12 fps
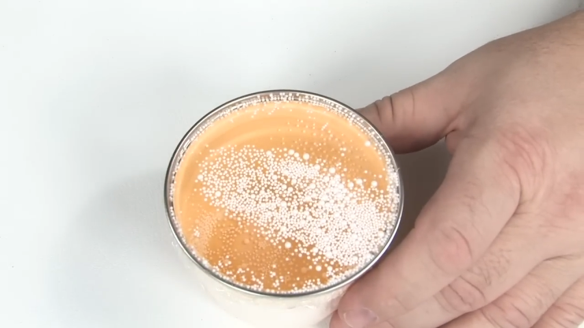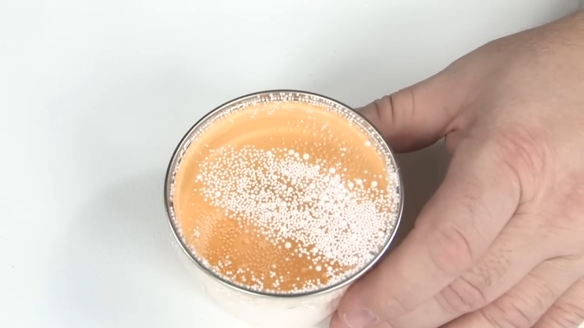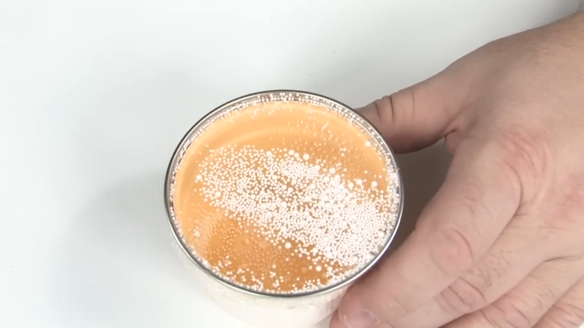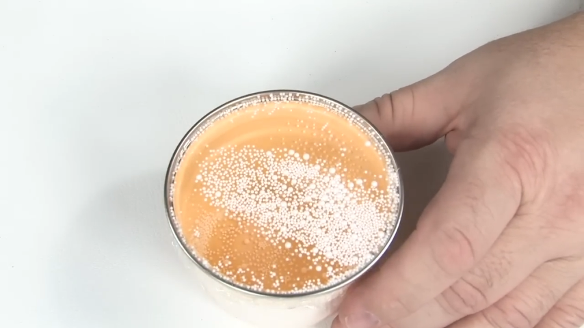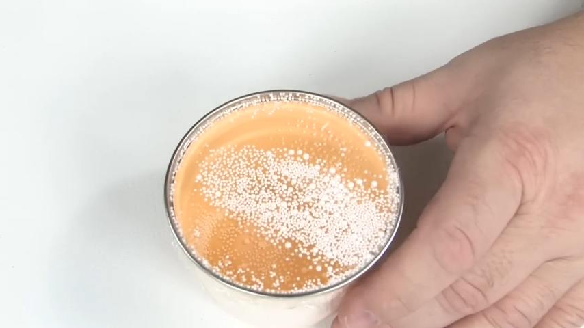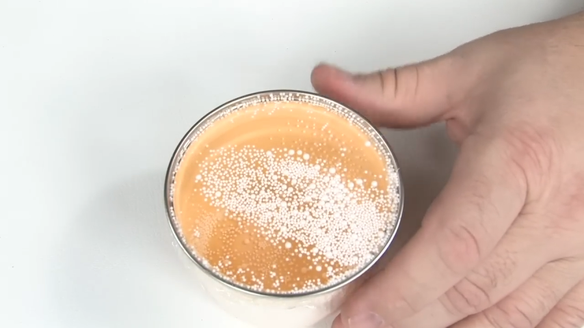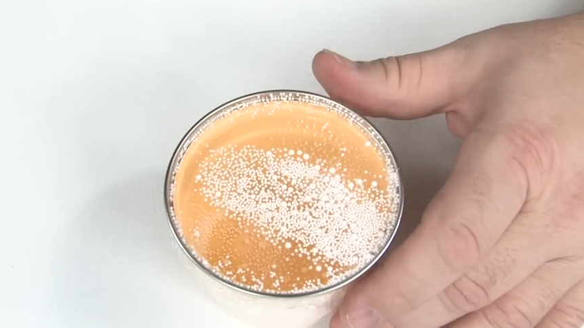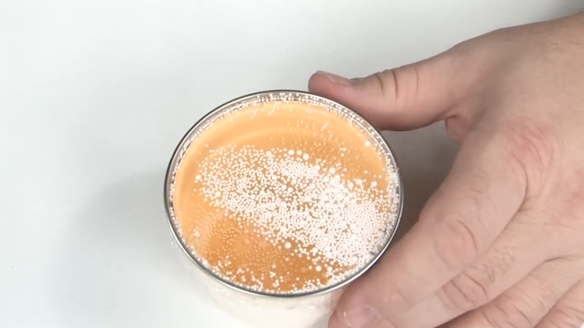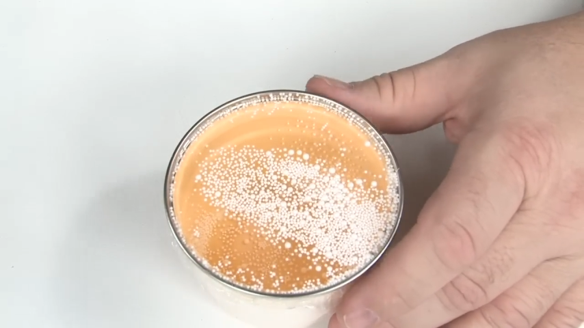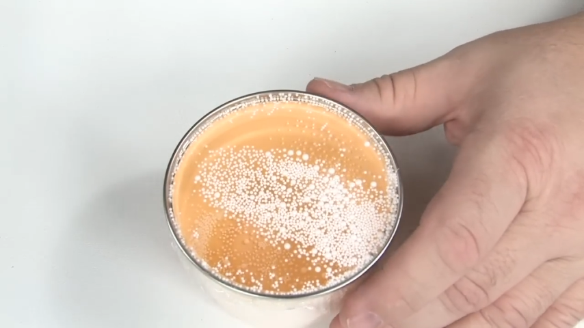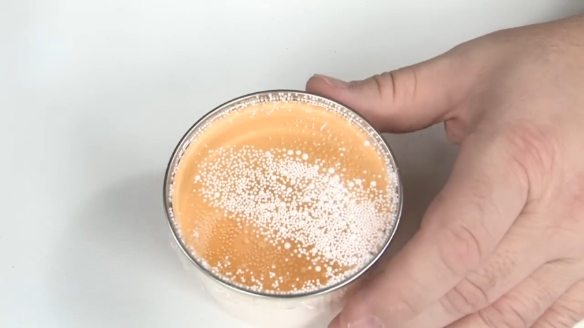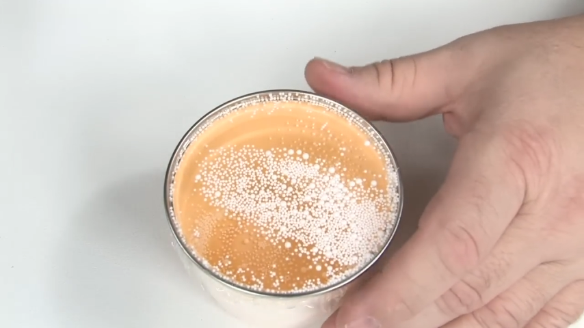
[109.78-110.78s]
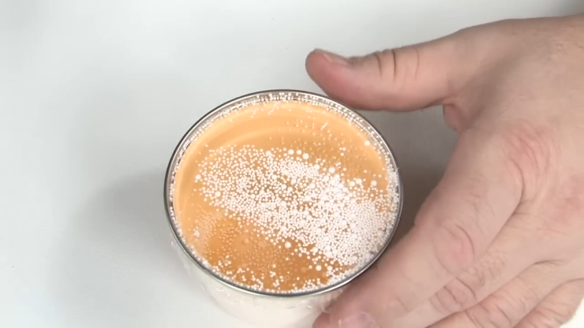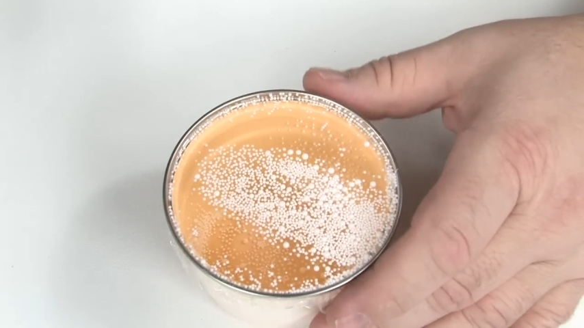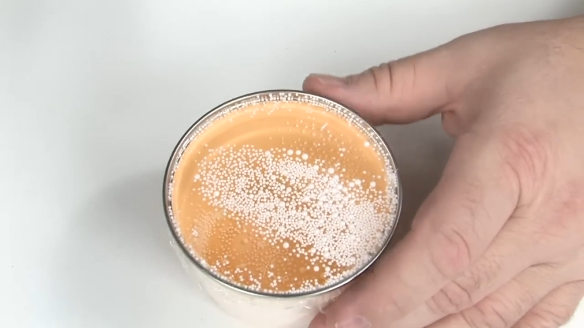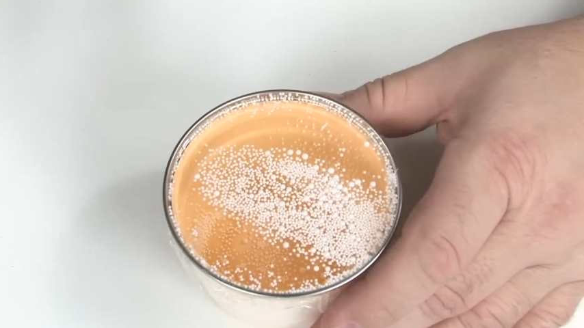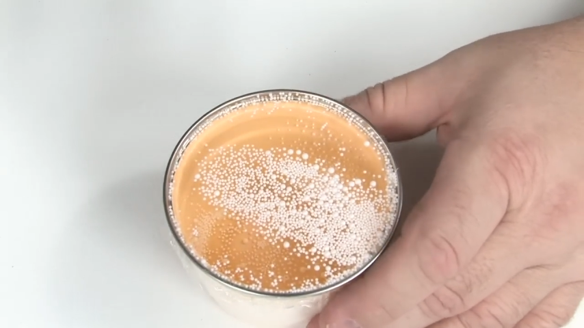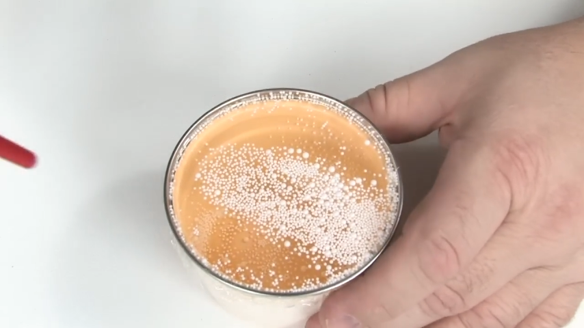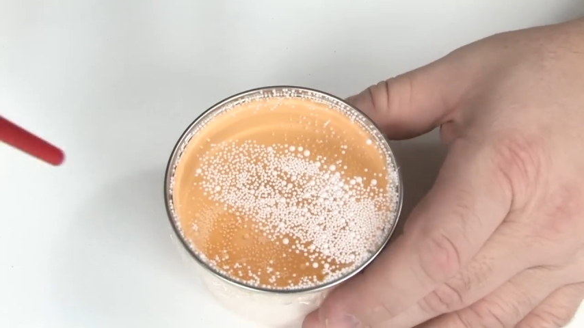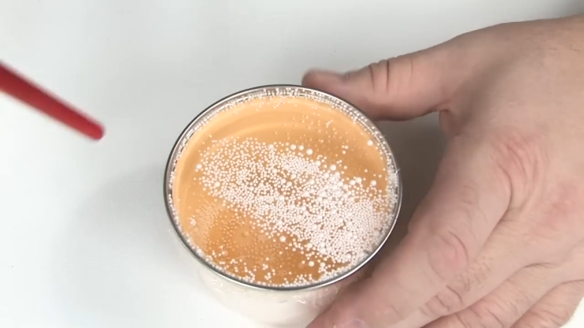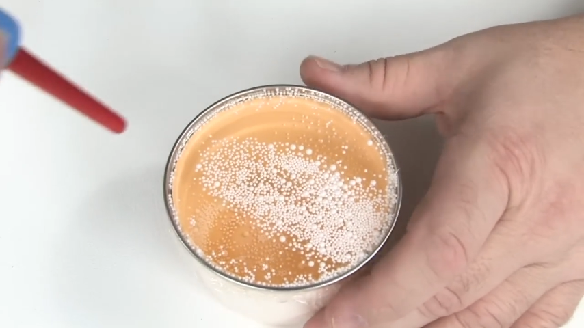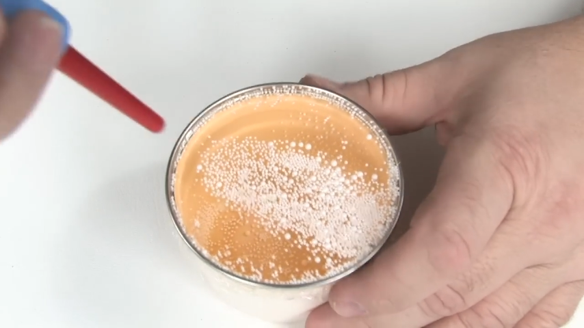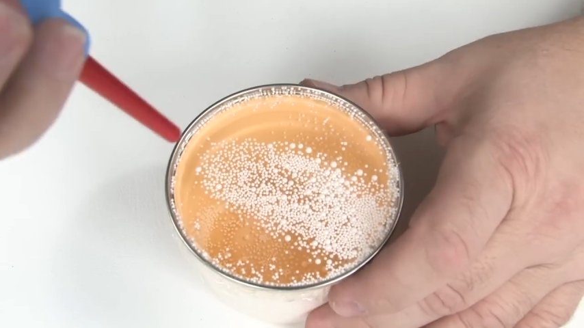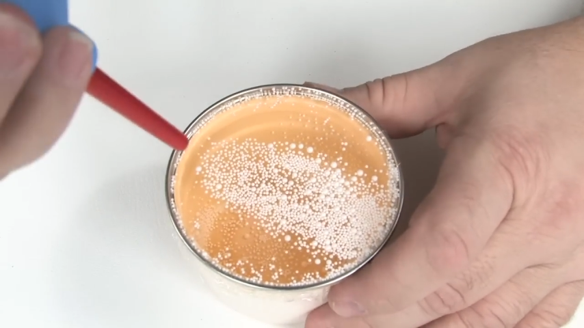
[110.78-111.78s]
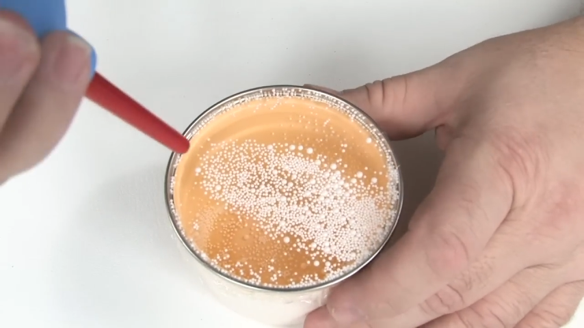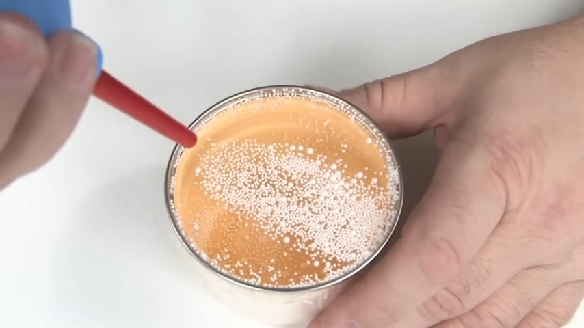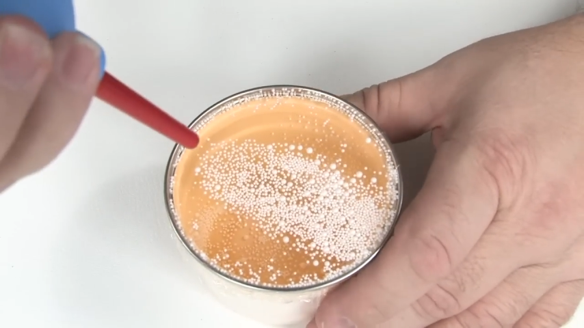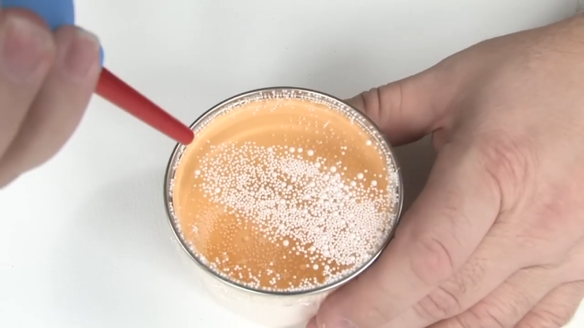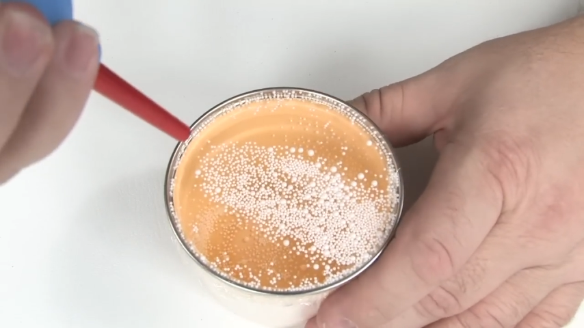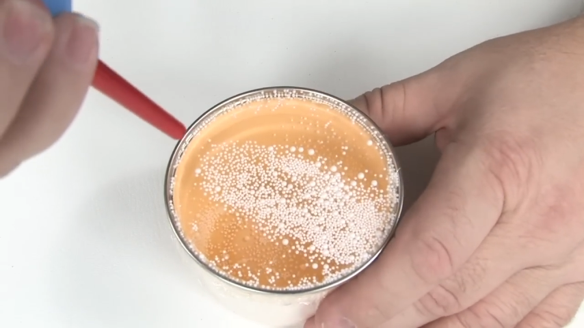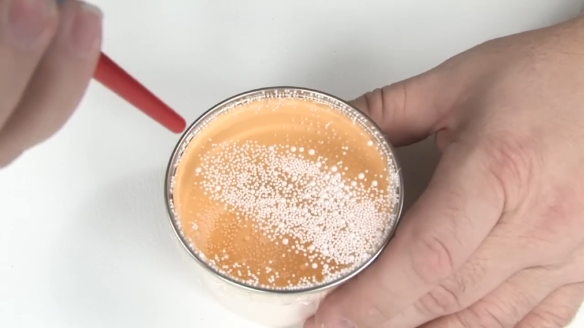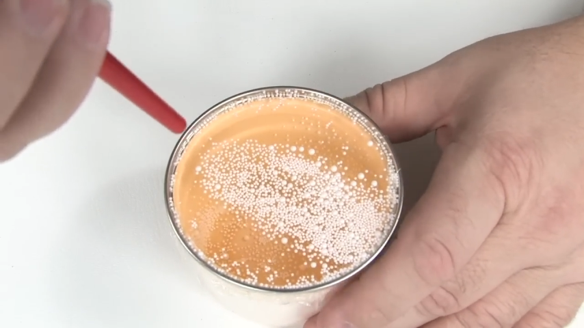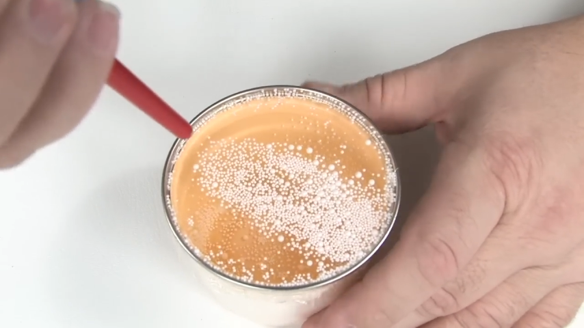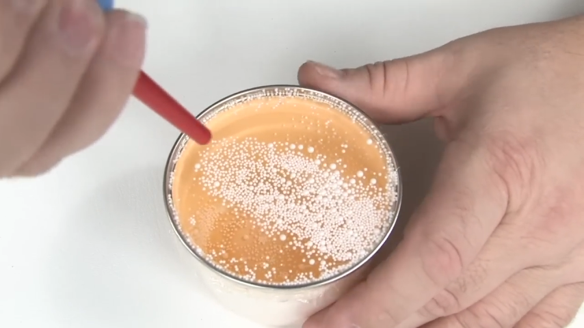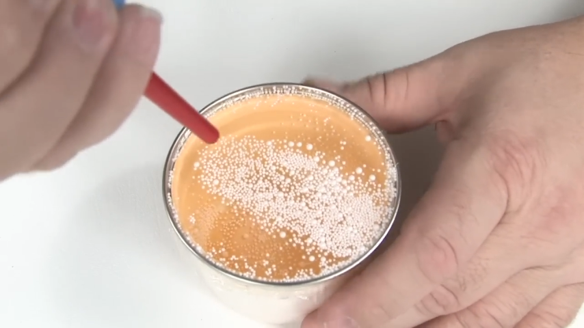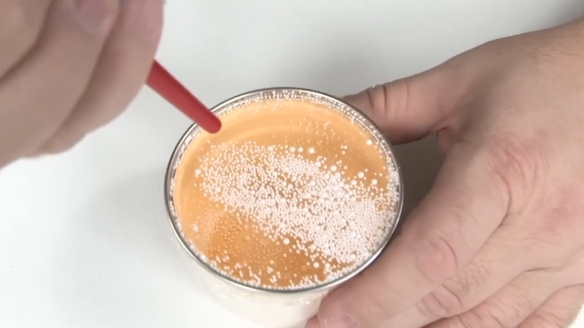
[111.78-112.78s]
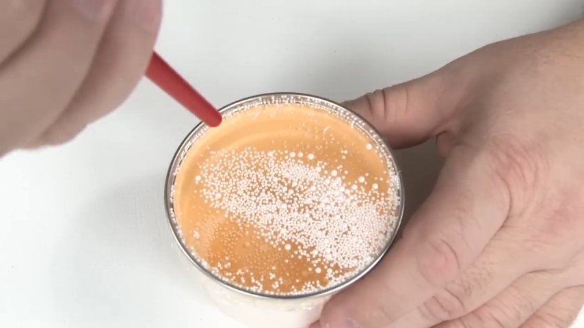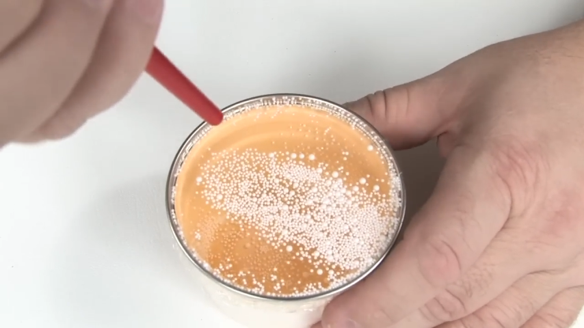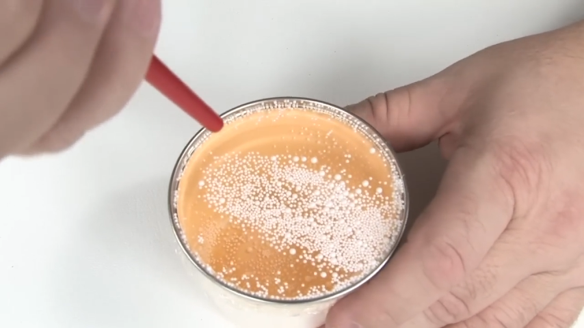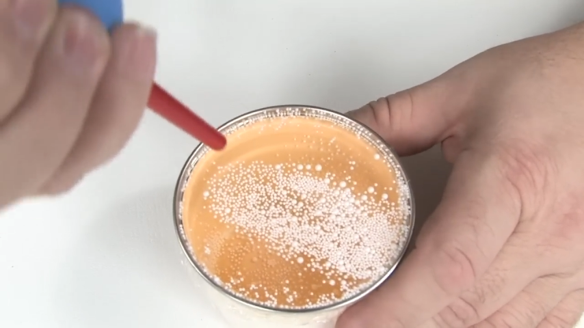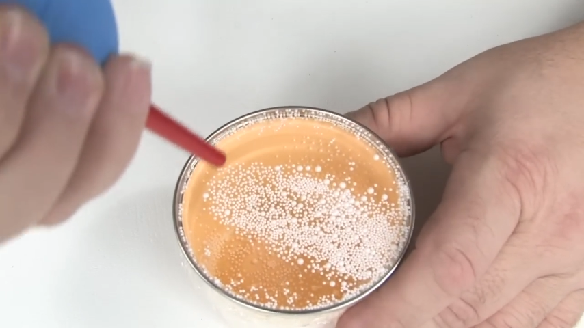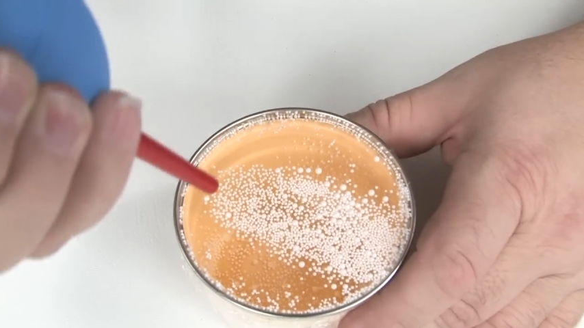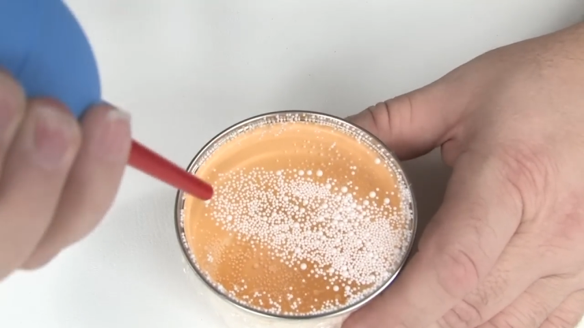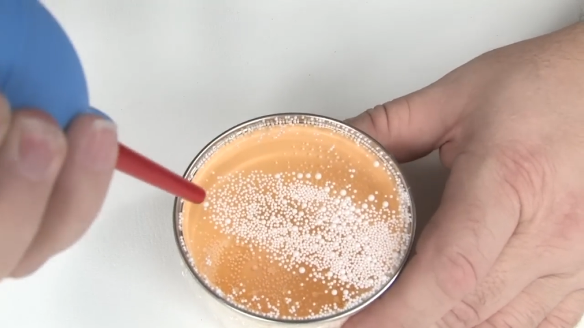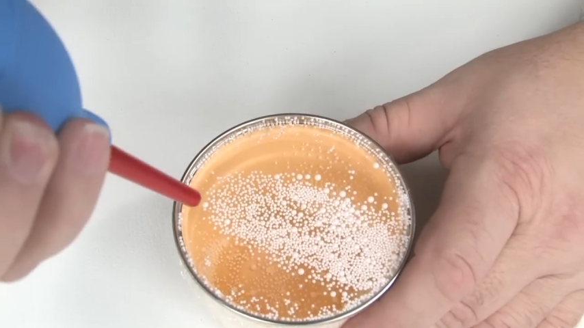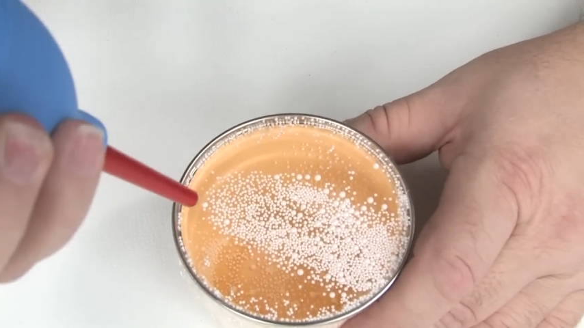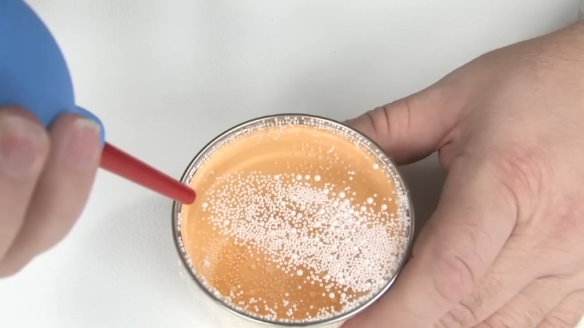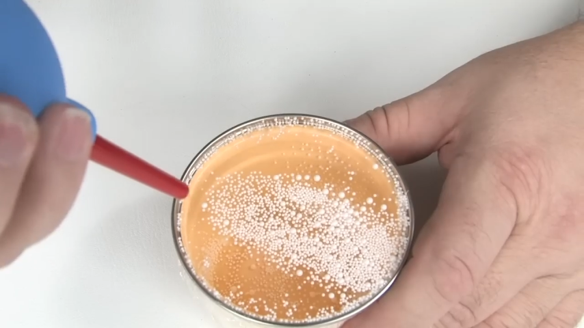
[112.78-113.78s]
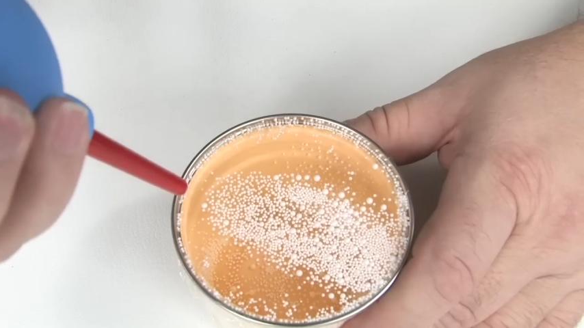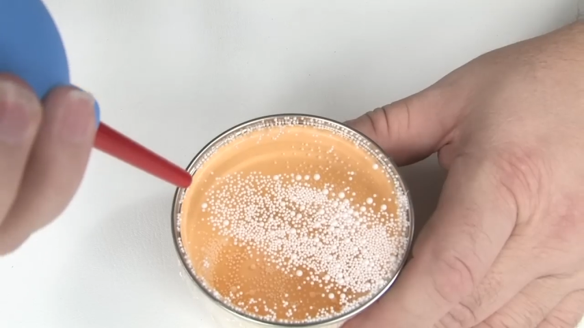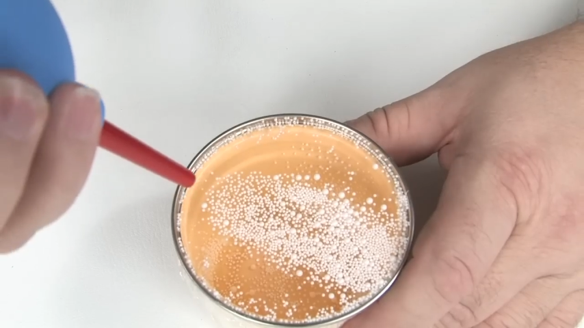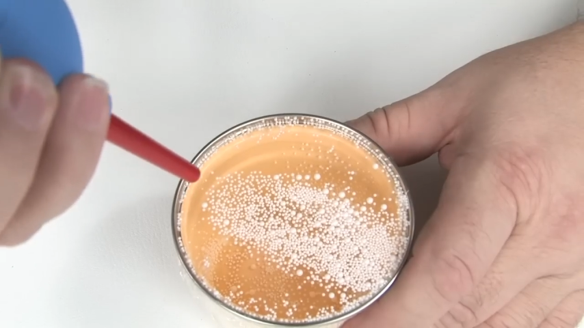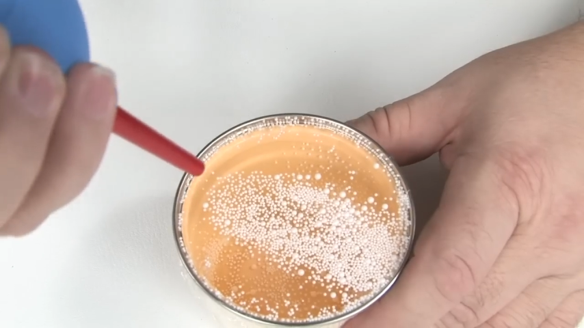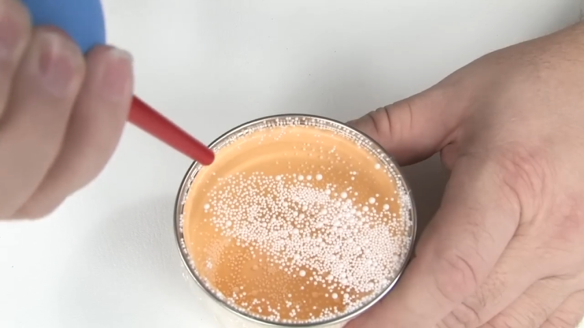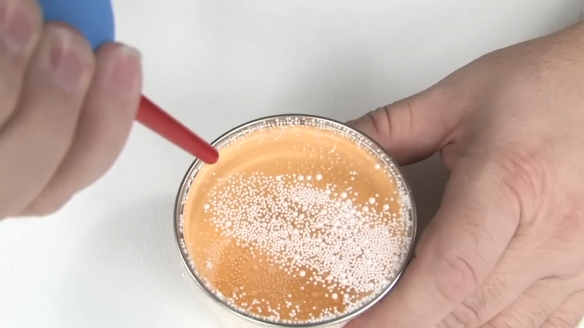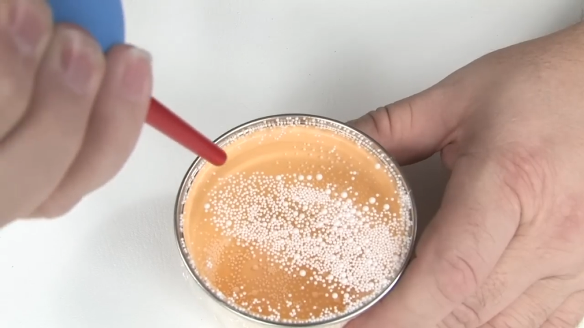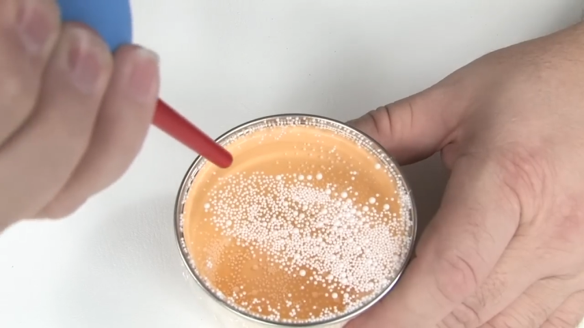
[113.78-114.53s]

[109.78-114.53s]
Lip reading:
(no speaker visible)